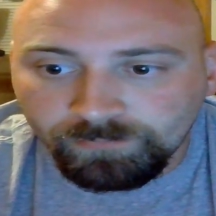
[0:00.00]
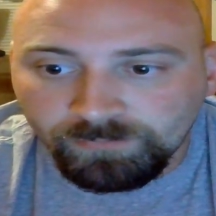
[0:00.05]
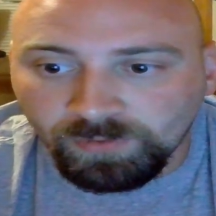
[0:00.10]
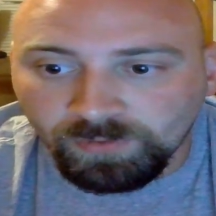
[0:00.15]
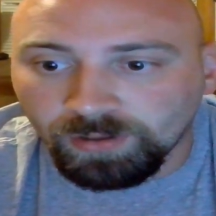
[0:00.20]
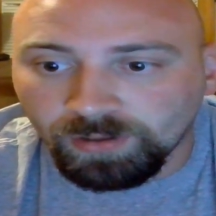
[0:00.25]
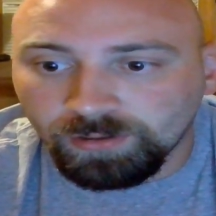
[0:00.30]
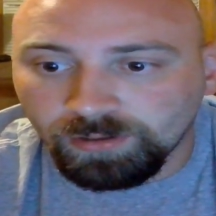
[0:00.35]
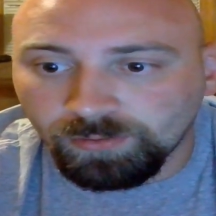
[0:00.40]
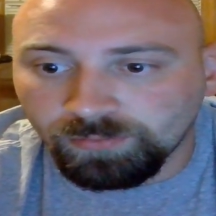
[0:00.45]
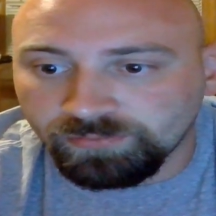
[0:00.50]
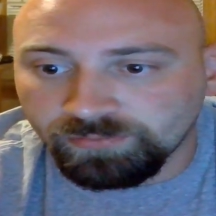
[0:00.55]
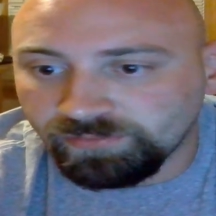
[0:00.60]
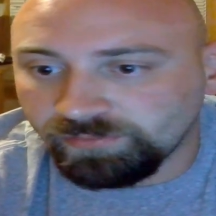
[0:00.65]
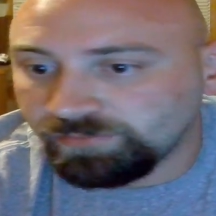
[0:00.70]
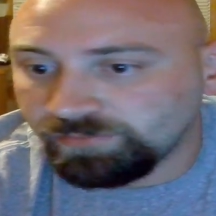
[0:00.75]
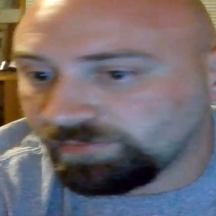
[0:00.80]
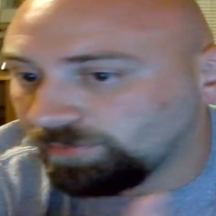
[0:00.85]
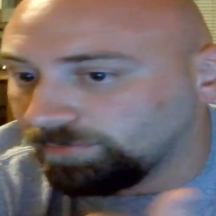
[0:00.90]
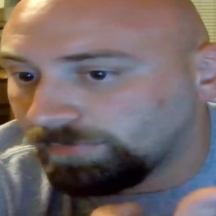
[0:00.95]
I know it's
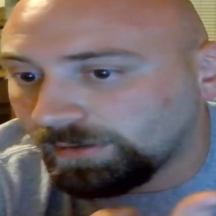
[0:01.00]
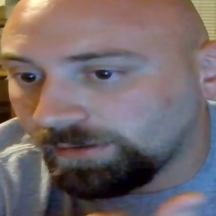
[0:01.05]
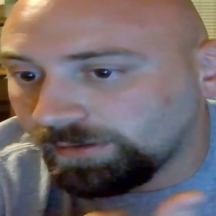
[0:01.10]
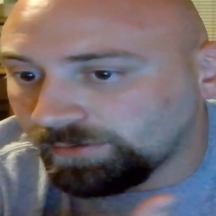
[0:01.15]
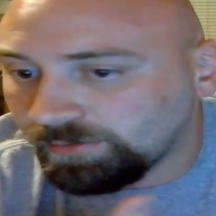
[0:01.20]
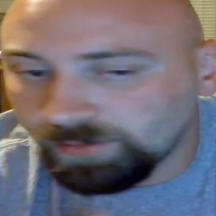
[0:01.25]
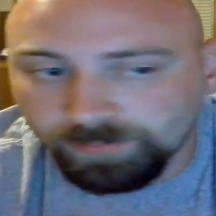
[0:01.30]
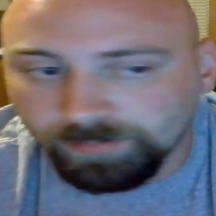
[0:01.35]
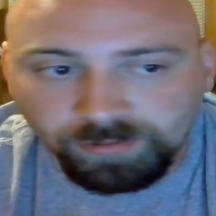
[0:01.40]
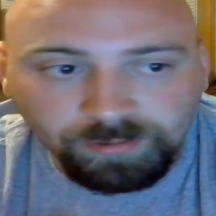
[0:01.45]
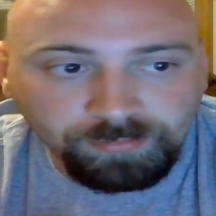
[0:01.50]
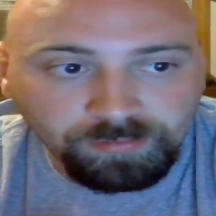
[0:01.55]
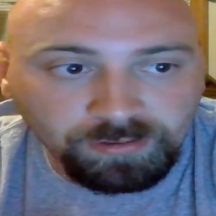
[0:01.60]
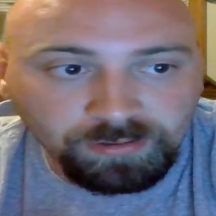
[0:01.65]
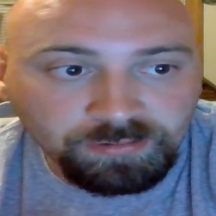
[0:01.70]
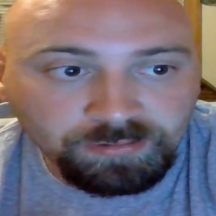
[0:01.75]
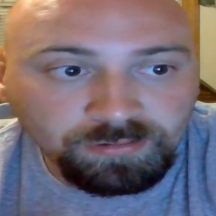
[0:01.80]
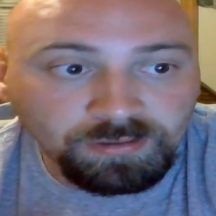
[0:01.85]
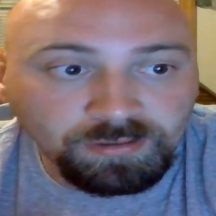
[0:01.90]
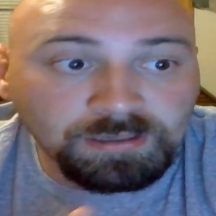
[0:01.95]
somebody in
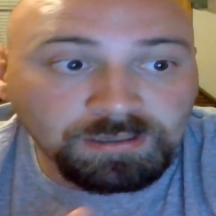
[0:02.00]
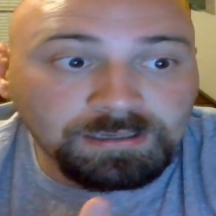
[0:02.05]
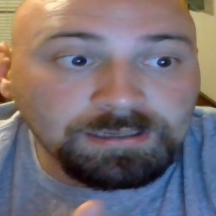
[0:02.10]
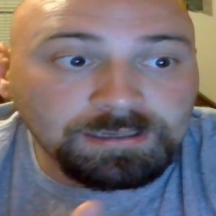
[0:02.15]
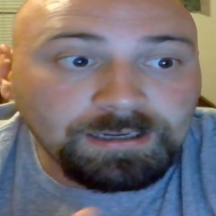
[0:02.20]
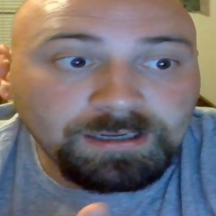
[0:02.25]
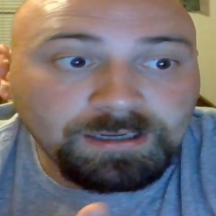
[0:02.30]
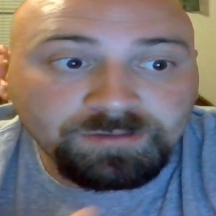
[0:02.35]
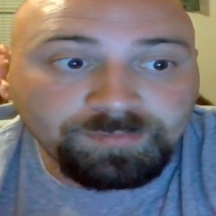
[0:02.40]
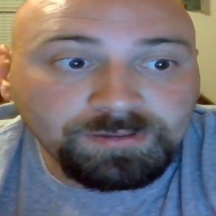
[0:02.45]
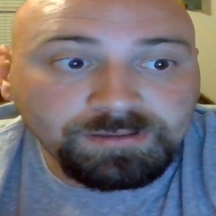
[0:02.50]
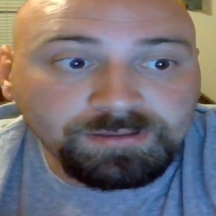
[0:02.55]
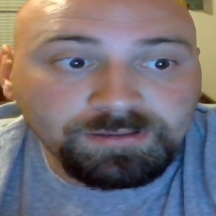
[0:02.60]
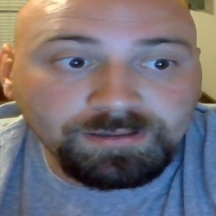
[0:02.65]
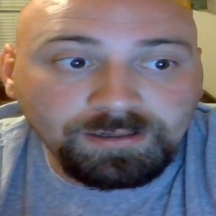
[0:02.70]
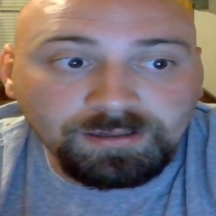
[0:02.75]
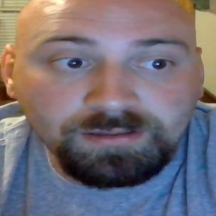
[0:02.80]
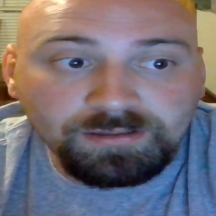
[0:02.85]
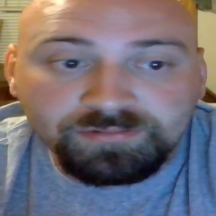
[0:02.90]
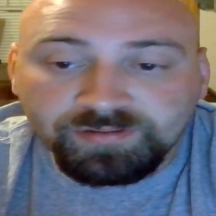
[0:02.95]
WWE has been
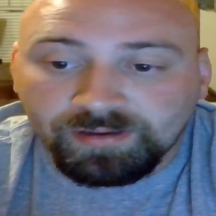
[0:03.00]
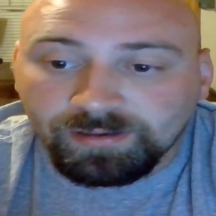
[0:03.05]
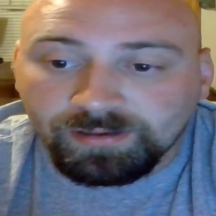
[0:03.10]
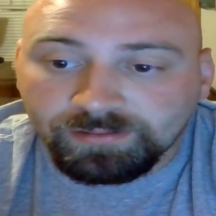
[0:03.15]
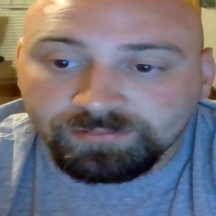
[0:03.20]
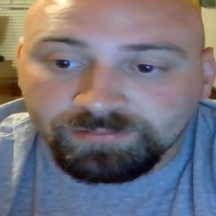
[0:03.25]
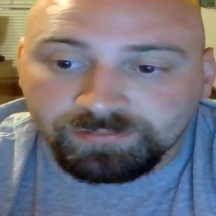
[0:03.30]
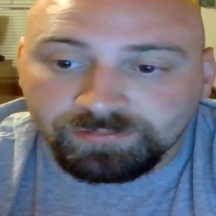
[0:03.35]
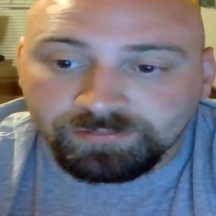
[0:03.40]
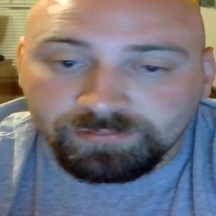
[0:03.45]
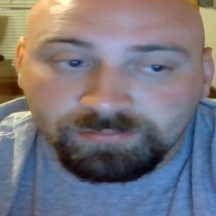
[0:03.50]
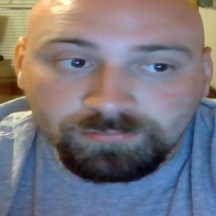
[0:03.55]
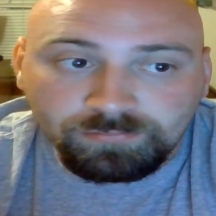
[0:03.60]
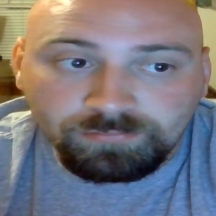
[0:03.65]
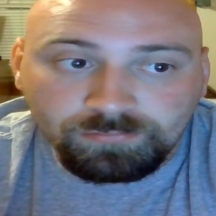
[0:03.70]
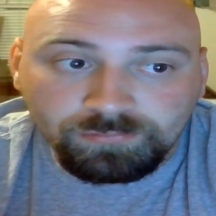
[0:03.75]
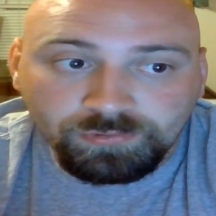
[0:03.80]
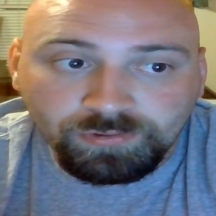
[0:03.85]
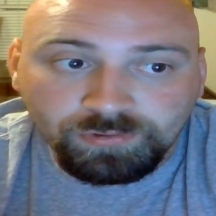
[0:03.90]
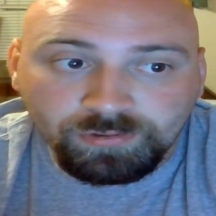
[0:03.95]
contacted,
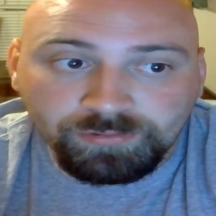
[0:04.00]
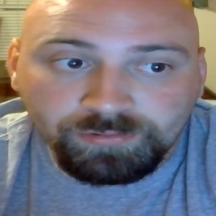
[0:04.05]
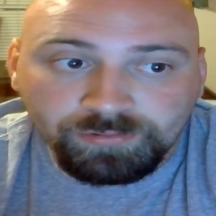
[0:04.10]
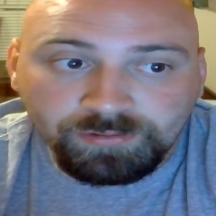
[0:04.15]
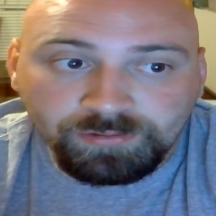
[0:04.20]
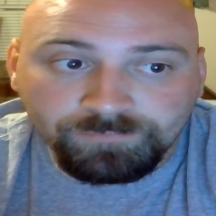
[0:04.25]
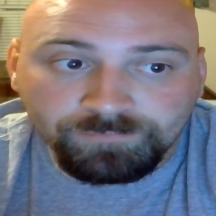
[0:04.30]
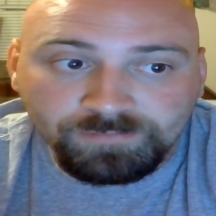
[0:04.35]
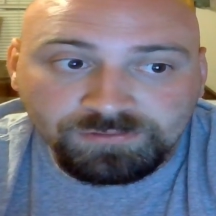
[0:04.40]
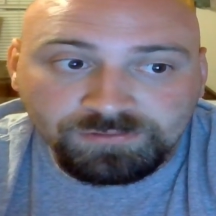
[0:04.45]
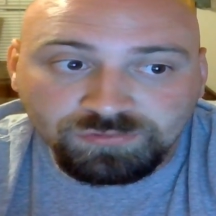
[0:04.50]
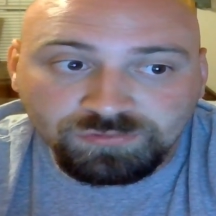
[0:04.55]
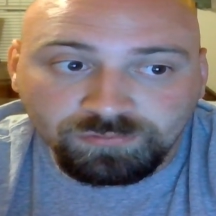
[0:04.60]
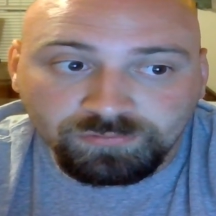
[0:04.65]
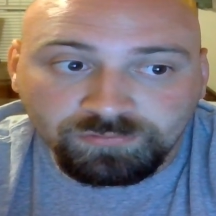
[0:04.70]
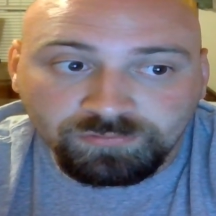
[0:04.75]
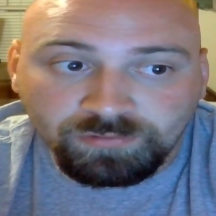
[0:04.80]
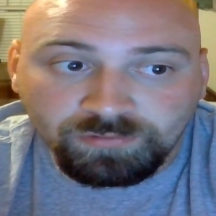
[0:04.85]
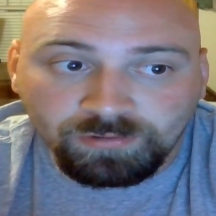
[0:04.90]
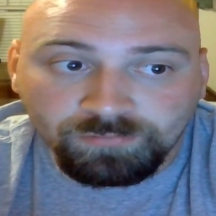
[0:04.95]
the
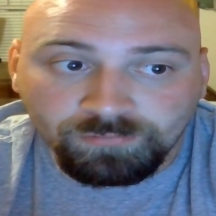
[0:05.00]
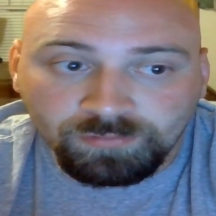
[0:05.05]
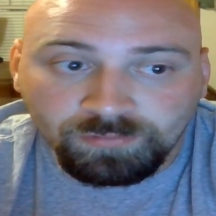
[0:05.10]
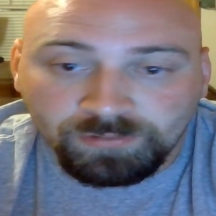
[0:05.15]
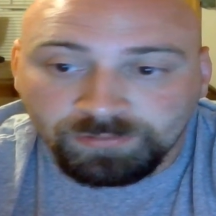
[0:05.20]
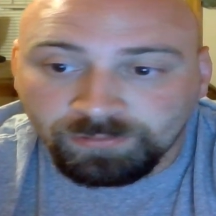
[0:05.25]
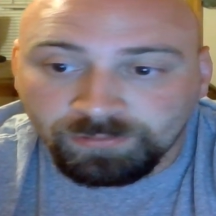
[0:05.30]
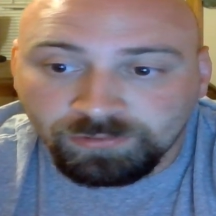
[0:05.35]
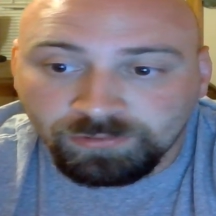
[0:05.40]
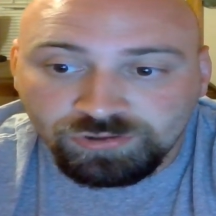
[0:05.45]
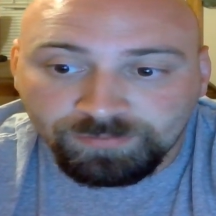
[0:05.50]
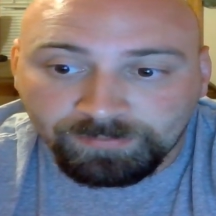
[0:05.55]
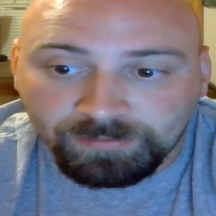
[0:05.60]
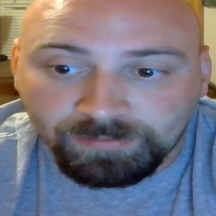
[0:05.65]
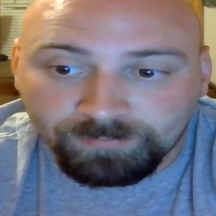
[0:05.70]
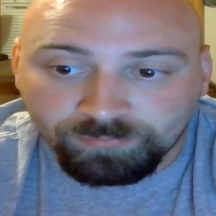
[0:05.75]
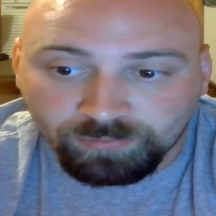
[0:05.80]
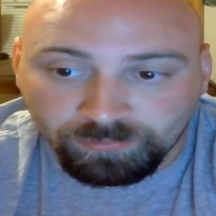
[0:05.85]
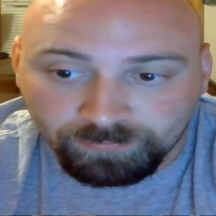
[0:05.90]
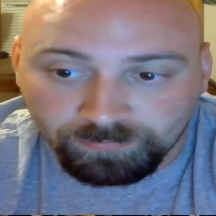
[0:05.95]
officials over at New
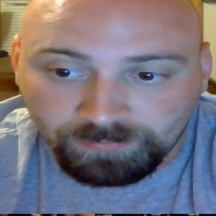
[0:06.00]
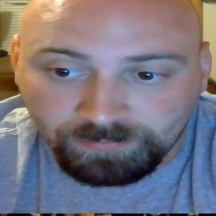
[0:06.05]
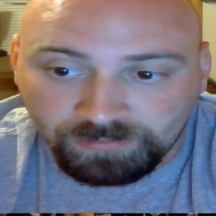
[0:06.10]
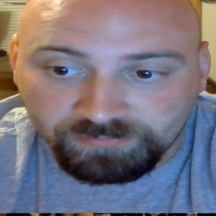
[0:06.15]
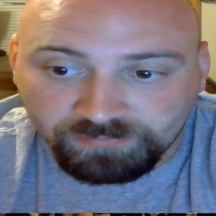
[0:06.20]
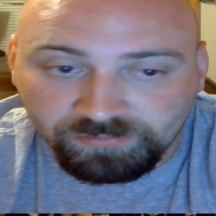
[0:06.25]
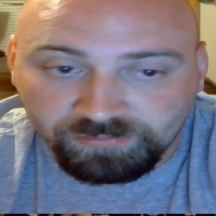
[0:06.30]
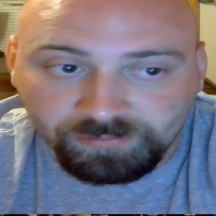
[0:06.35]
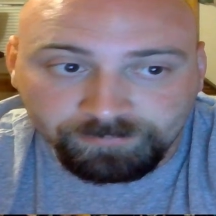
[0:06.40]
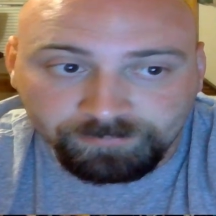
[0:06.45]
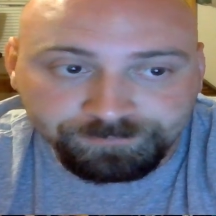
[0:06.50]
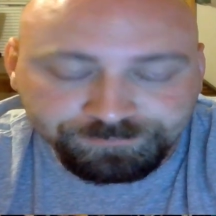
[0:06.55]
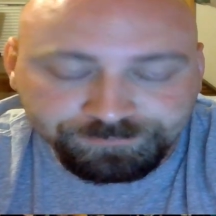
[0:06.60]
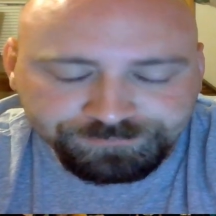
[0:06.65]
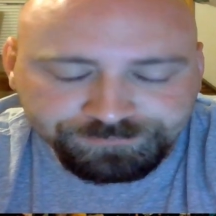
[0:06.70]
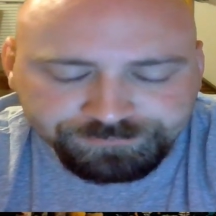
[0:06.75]
Japan Pro Wrestling